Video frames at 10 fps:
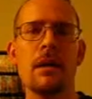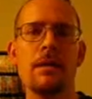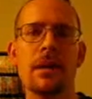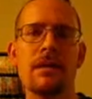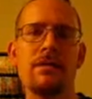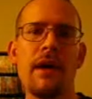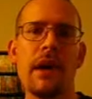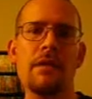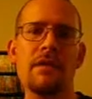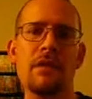But as
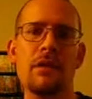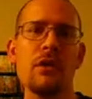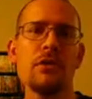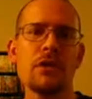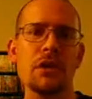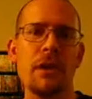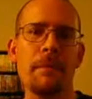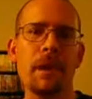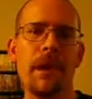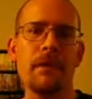far as the neural chip,
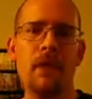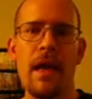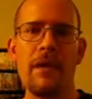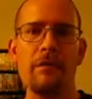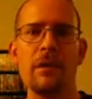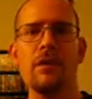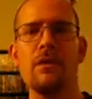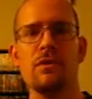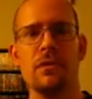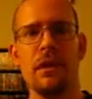I don't have one of
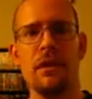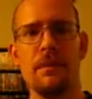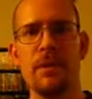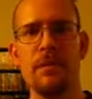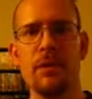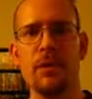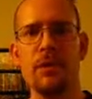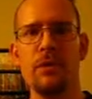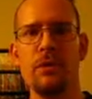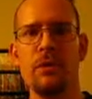those, but other people
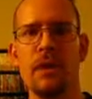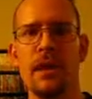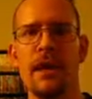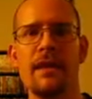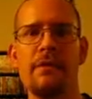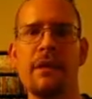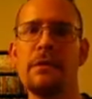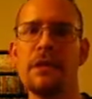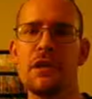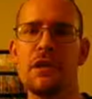do. And the
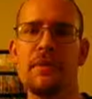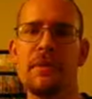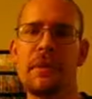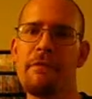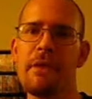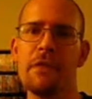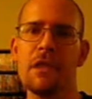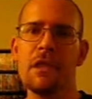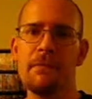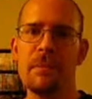chip, they're very
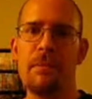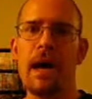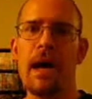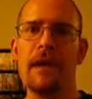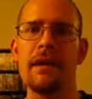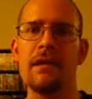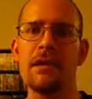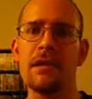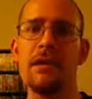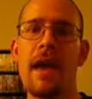cheap to buy.
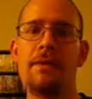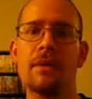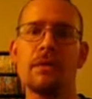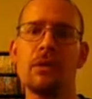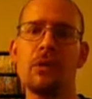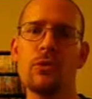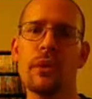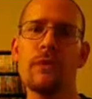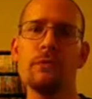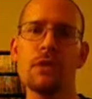It's just having them
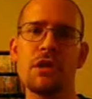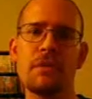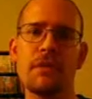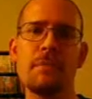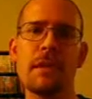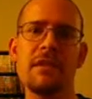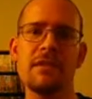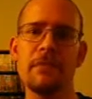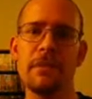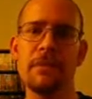programmed, which is expensive.
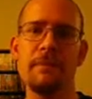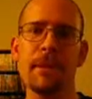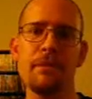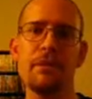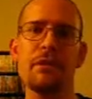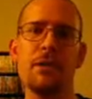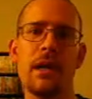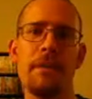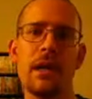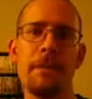People have been
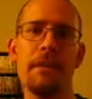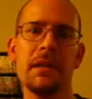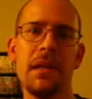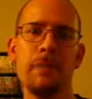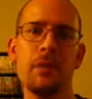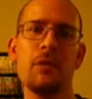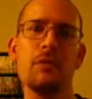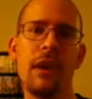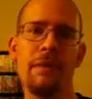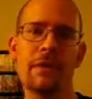trying to make money on
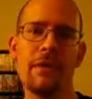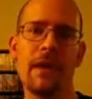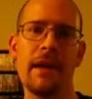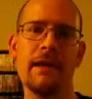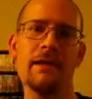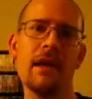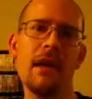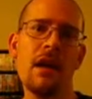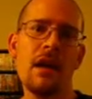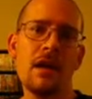programming the things.
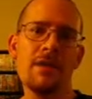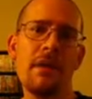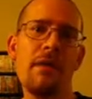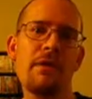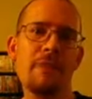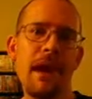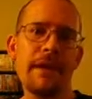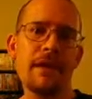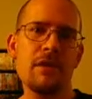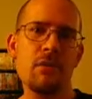As far as
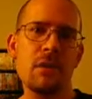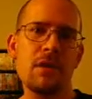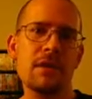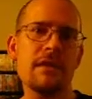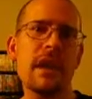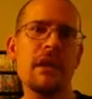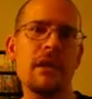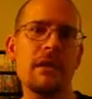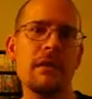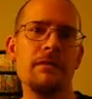mind control, it's not
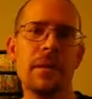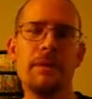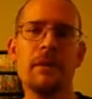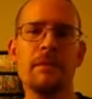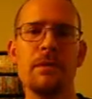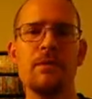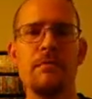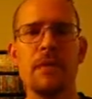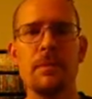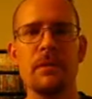good. People are using
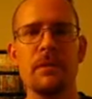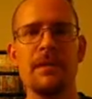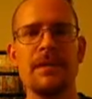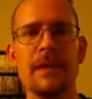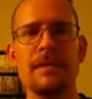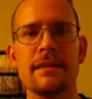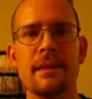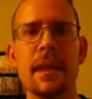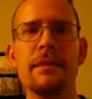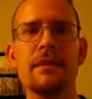people as sex
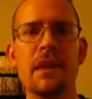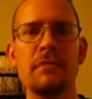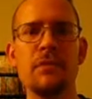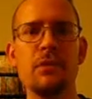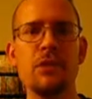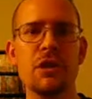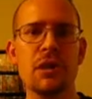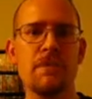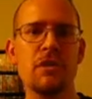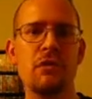slaves. They've used
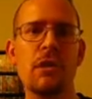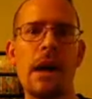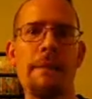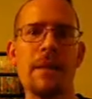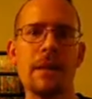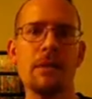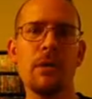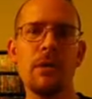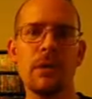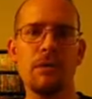chips to rob
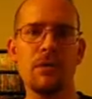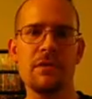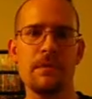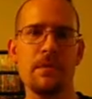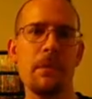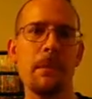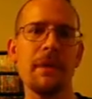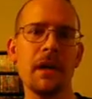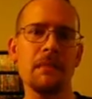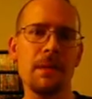people. They've used them to
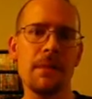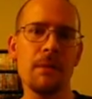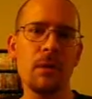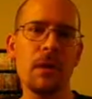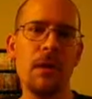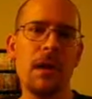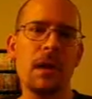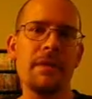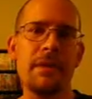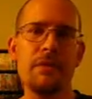abduct people.
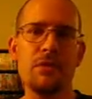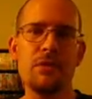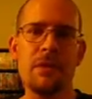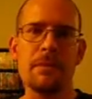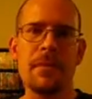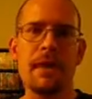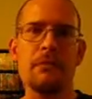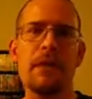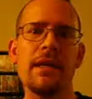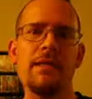They've used them to
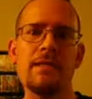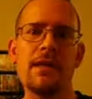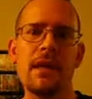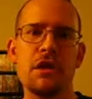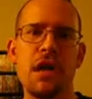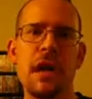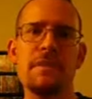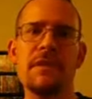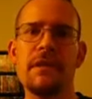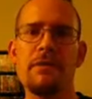get raises in their
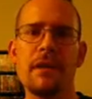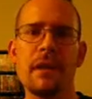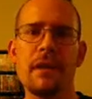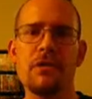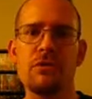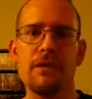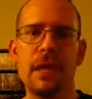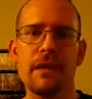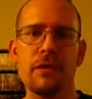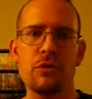jobs and different things through
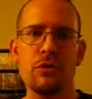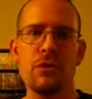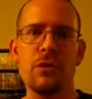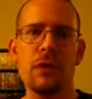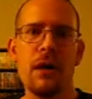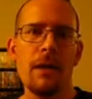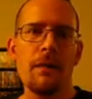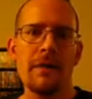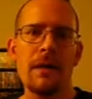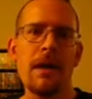mind control.
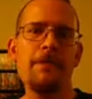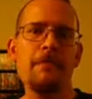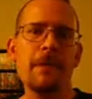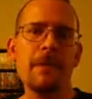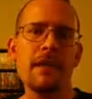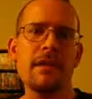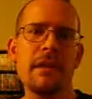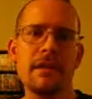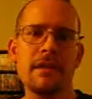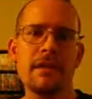But the government didn't
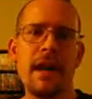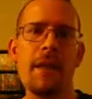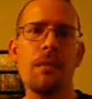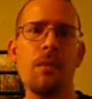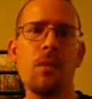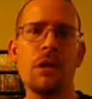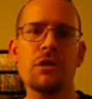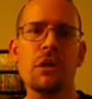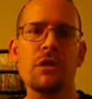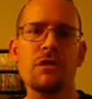take the time to
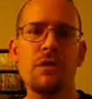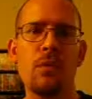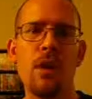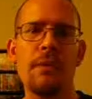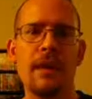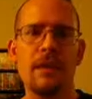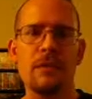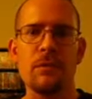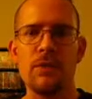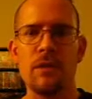watch all this equipment as
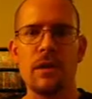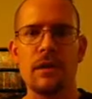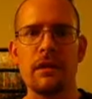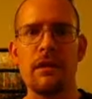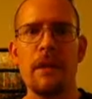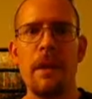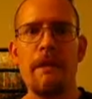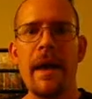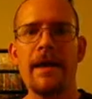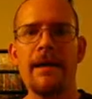it was working.
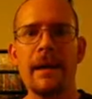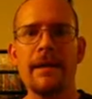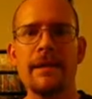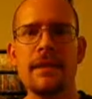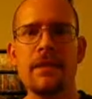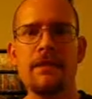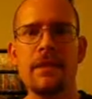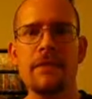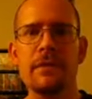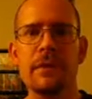Back in
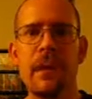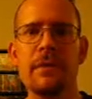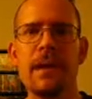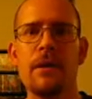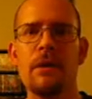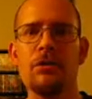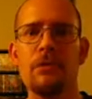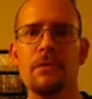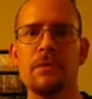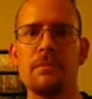1950,
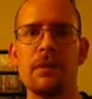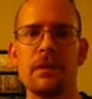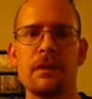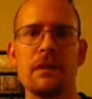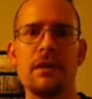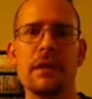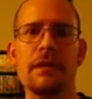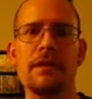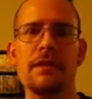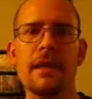MKUltra was born in the
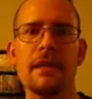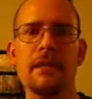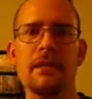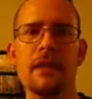United States.